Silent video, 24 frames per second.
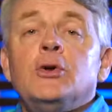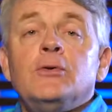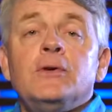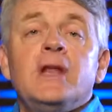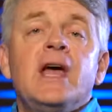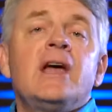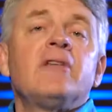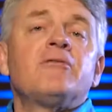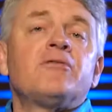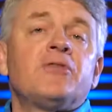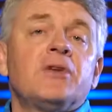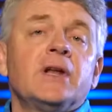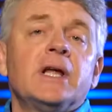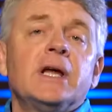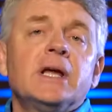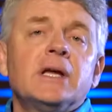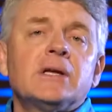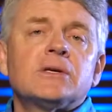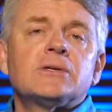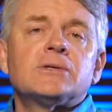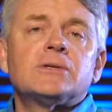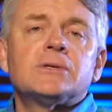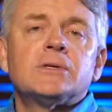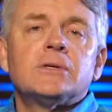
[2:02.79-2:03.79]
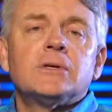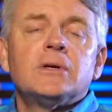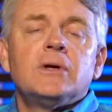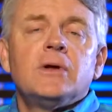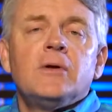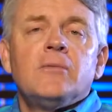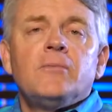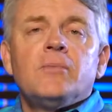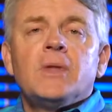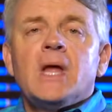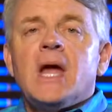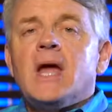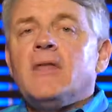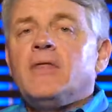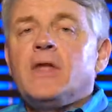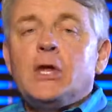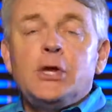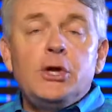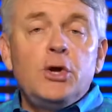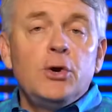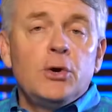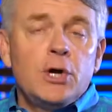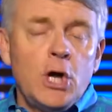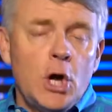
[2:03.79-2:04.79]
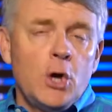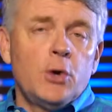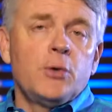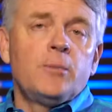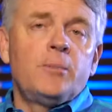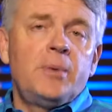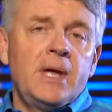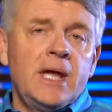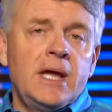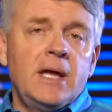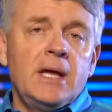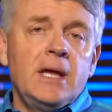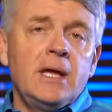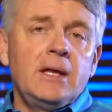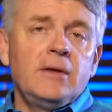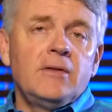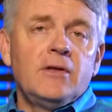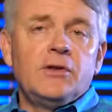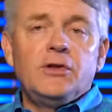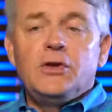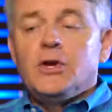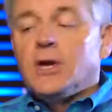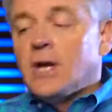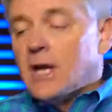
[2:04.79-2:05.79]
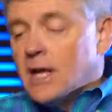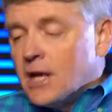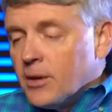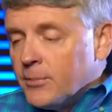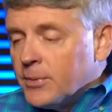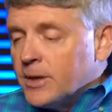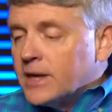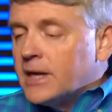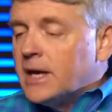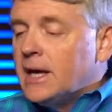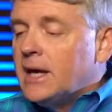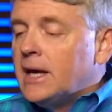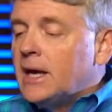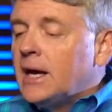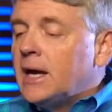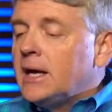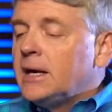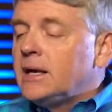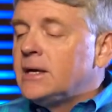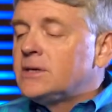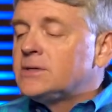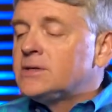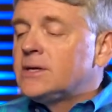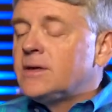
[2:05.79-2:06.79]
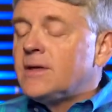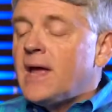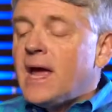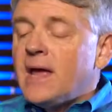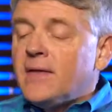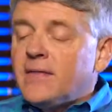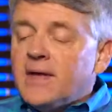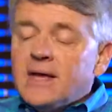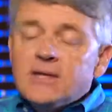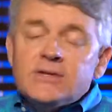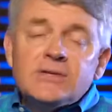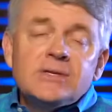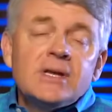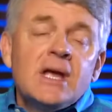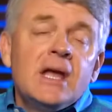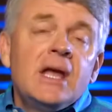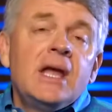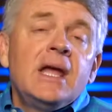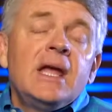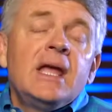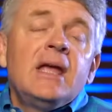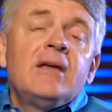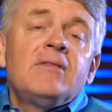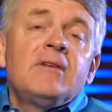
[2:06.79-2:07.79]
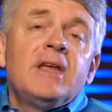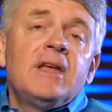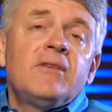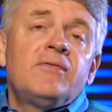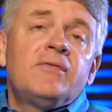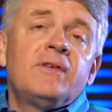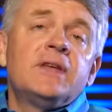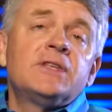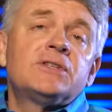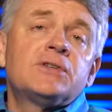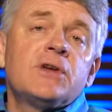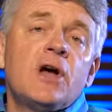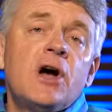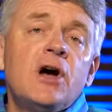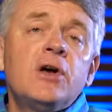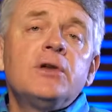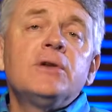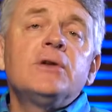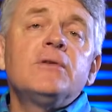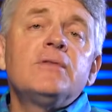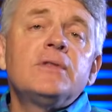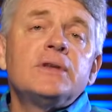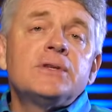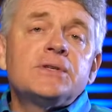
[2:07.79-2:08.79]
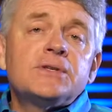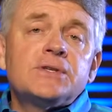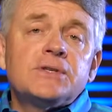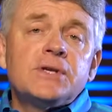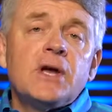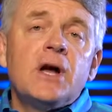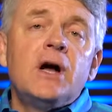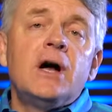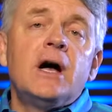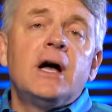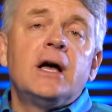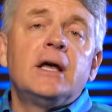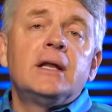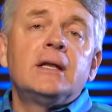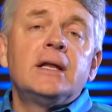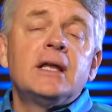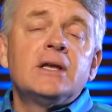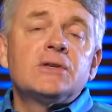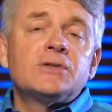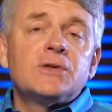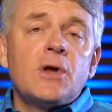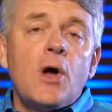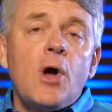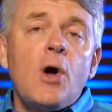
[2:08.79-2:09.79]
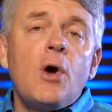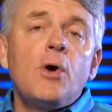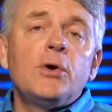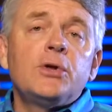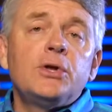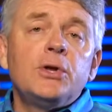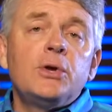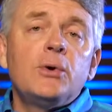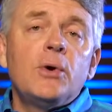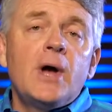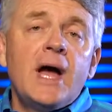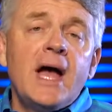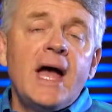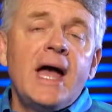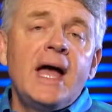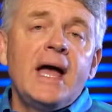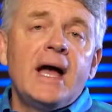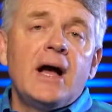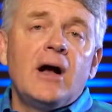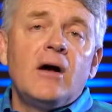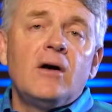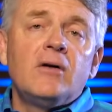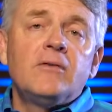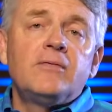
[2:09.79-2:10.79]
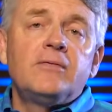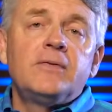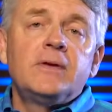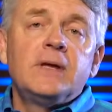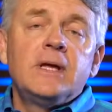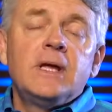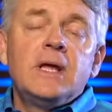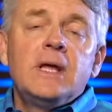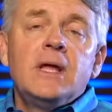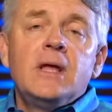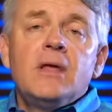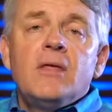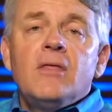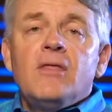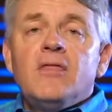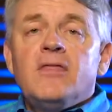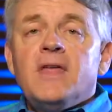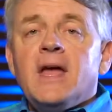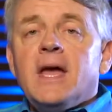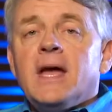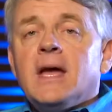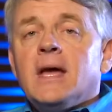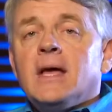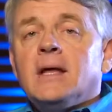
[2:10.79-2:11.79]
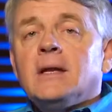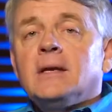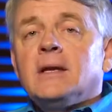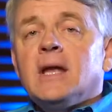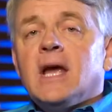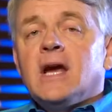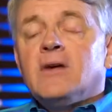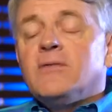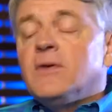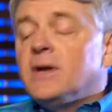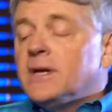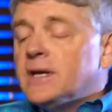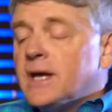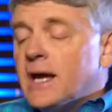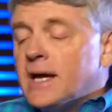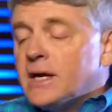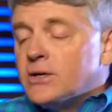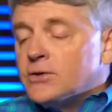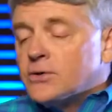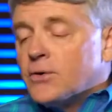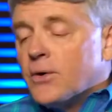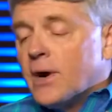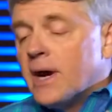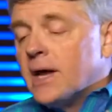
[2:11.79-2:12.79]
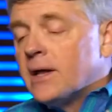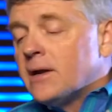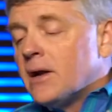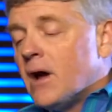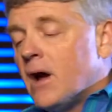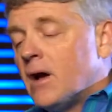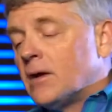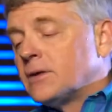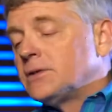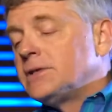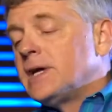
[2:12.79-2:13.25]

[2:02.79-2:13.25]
Netflix, and then you go to bed and you get up again. He said, hey, if it's under the sun is all you have, then every day is Groundhog